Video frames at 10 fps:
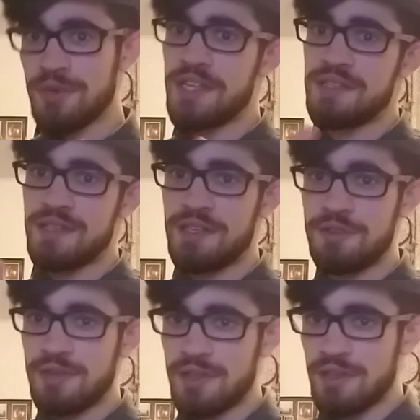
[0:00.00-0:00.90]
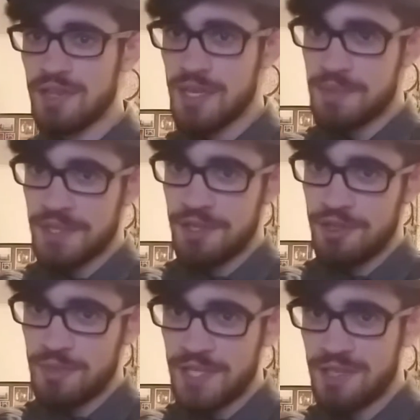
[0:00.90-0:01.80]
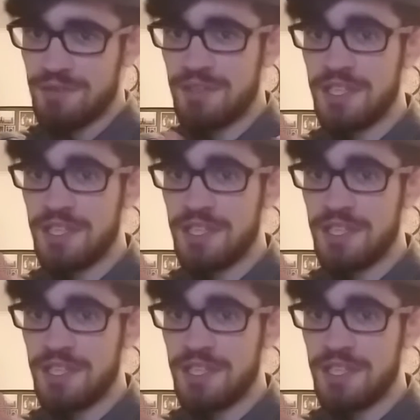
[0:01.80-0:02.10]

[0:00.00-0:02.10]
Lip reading: ways that you can collapse a cube down